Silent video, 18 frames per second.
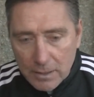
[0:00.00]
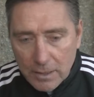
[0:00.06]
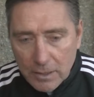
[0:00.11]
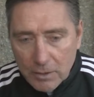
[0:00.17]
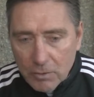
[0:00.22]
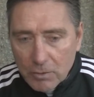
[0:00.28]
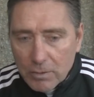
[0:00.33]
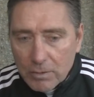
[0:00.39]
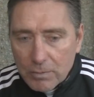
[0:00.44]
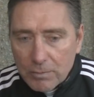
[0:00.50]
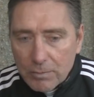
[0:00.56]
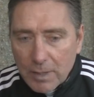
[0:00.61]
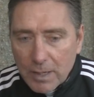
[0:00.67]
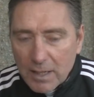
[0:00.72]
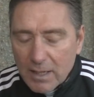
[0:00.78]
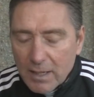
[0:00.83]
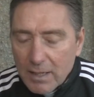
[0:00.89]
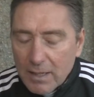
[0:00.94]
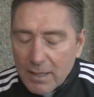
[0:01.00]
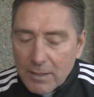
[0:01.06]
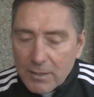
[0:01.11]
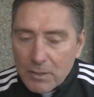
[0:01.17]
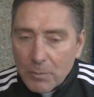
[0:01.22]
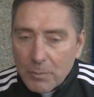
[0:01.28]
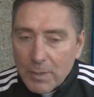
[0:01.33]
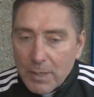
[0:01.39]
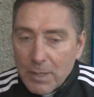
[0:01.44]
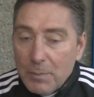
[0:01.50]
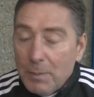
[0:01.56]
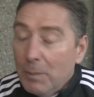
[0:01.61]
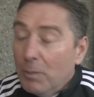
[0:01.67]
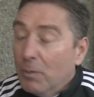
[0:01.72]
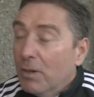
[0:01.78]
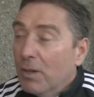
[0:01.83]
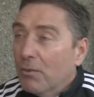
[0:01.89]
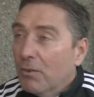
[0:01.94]
you know, sometimes
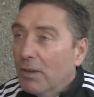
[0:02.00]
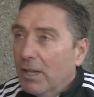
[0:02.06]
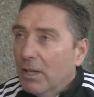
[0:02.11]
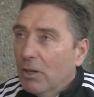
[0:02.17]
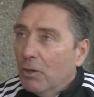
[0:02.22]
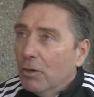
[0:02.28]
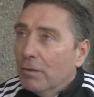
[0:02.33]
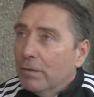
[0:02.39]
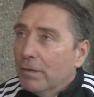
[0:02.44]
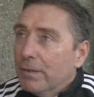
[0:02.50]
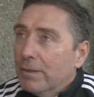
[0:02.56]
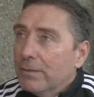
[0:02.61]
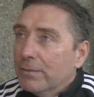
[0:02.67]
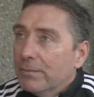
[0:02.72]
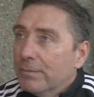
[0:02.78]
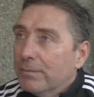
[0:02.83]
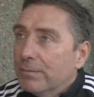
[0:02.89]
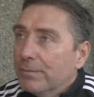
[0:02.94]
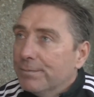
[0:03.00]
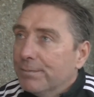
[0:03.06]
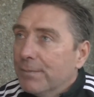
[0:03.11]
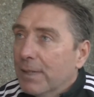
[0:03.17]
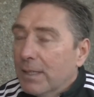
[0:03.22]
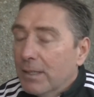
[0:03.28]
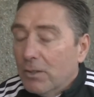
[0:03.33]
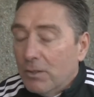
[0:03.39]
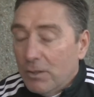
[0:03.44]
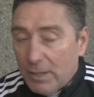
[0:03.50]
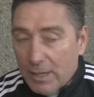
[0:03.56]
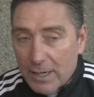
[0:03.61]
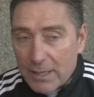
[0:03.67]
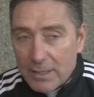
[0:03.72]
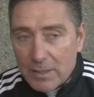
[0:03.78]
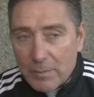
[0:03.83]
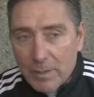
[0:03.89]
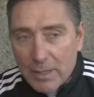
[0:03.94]
people can write you off and
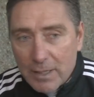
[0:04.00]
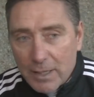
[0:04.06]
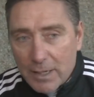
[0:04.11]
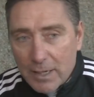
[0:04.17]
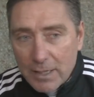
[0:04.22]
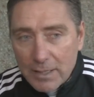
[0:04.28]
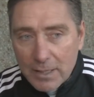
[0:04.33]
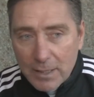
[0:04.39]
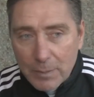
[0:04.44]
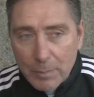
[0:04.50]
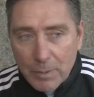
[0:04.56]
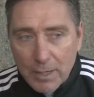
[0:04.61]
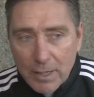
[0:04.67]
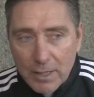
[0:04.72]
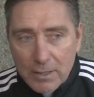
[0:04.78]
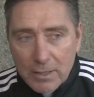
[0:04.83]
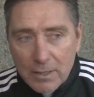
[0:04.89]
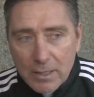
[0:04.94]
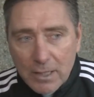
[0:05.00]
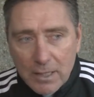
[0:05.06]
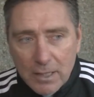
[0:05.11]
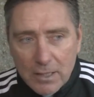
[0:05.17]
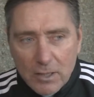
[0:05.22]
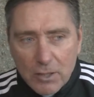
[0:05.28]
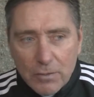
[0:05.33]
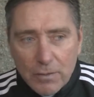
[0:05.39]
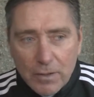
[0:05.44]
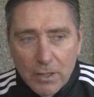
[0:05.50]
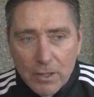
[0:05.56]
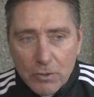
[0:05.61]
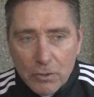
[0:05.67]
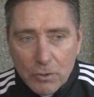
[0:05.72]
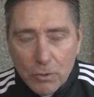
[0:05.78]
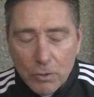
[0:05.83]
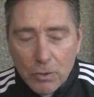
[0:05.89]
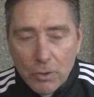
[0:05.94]
underestimate the rest of the players, and I just feel
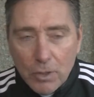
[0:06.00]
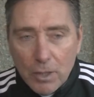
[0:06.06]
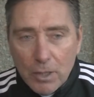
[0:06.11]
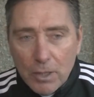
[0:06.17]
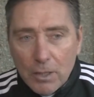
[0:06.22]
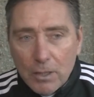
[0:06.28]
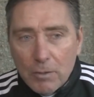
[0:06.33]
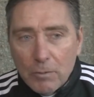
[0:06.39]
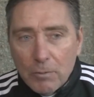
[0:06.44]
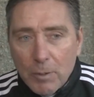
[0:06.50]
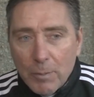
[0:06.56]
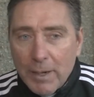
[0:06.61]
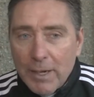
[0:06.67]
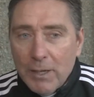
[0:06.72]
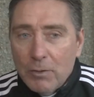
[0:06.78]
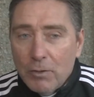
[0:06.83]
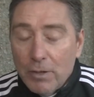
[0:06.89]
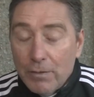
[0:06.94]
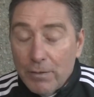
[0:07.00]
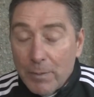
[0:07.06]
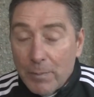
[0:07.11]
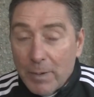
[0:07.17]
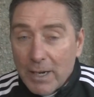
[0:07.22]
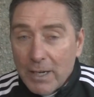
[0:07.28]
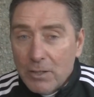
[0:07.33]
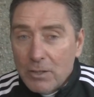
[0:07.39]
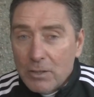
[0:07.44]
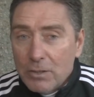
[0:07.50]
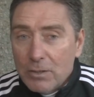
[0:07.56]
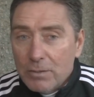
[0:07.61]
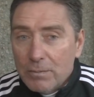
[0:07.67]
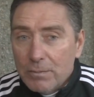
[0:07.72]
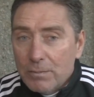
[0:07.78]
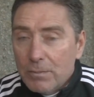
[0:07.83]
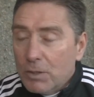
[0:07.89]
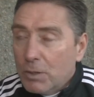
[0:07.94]
as though we might not have the
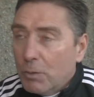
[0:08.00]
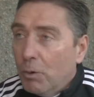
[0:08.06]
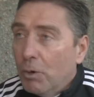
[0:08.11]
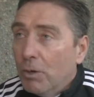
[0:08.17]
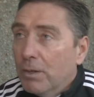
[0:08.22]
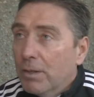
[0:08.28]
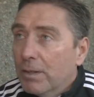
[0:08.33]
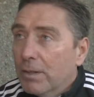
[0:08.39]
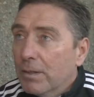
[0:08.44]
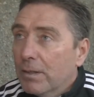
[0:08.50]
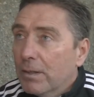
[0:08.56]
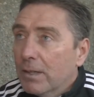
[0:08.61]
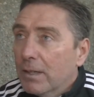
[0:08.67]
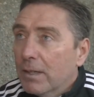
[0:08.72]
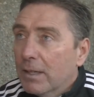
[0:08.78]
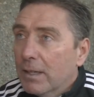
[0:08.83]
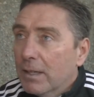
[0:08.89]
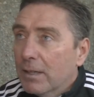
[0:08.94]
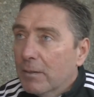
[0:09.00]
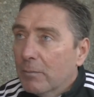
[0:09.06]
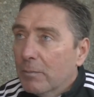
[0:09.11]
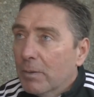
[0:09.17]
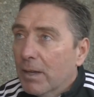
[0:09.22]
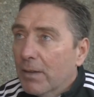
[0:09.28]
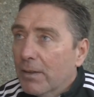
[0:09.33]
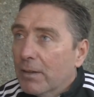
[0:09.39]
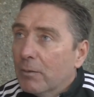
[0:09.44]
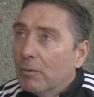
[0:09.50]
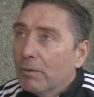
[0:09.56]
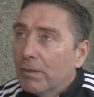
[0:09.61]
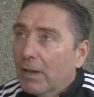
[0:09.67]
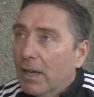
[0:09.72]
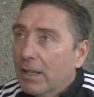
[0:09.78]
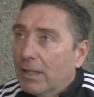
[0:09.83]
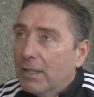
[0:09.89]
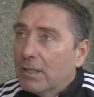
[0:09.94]
biggest squad, but I think we've
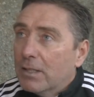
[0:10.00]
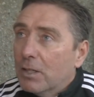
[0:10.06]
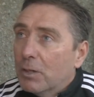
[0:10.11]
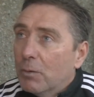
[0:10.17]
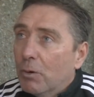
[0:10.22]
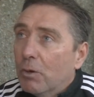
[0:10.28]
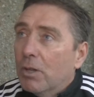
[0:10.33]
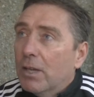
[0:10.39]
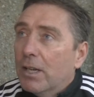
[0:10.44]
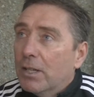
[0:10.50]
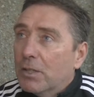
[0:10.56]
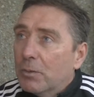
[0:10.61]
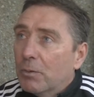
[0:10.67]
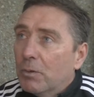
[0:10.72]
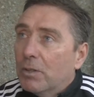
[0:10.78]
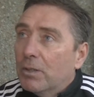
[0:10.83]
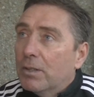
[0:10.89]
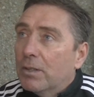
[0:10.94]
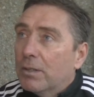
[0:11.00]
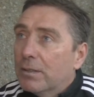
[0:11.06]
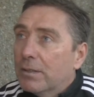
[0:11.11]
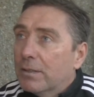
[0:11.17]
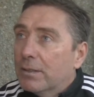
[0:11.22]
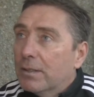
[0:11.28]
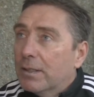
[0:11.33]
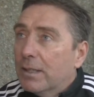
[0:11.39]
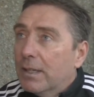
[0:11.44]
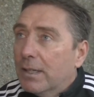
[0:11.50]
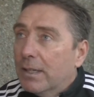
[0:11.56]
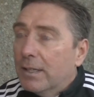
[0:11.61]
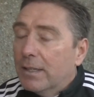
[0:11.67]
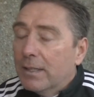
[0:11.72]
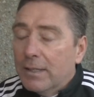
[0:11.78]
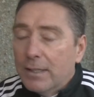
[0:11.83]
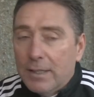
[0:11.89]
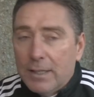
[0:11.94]
got a decent quality of squad,
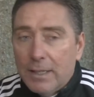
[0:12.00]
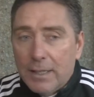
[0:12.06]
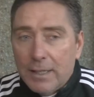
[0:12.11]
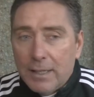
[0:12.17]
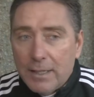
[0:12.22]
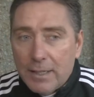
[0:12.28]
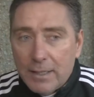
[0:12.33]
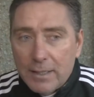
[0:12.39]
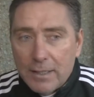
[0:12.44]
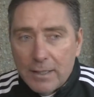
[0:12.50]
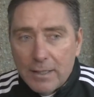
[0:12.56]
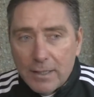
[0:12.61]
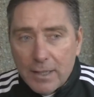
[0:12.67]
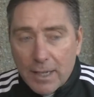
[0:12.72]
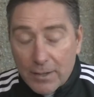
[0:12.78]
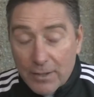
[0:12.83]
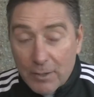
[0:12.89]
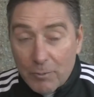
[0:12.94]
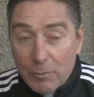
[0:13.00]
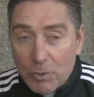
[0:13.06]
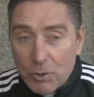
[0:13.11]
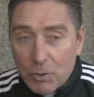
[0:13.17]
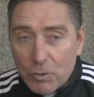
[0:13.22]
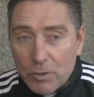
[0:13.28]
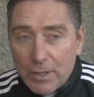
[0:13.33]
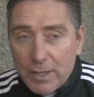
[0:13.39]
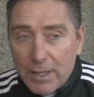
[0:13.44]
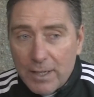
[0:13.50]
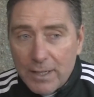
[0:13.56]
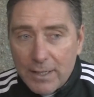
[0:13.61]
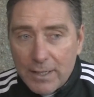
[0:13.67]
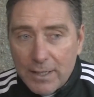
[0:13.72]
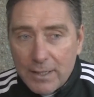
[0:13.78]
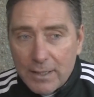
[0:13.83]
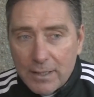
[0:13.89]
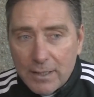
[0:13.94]
and I think we showed that
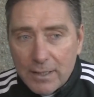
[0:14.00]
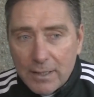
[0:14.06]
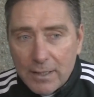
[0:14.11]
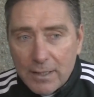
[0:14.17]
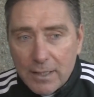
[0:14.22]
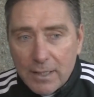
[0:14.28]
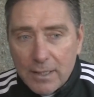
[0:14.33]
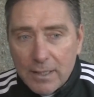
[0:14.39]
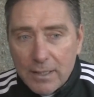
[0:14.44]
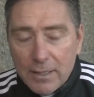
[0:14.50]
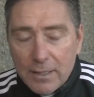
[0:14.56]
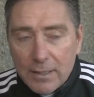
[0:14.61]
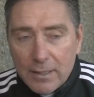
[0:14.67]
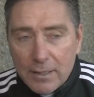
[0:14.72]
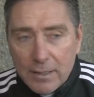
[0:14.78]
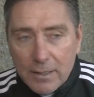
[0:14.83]
today. And